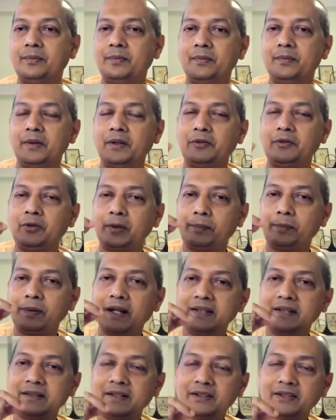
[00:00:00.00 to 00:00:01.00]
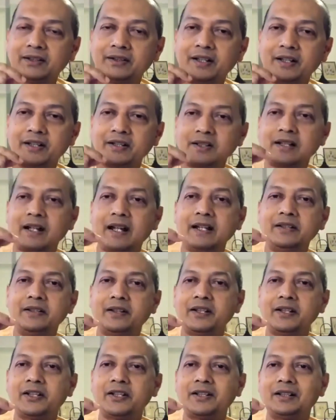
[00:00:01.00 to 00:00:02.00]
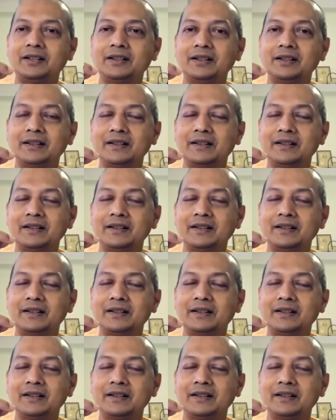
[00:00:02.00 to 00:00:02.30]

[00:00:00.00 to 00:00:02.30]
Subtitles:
If you apply this drashta and drishya,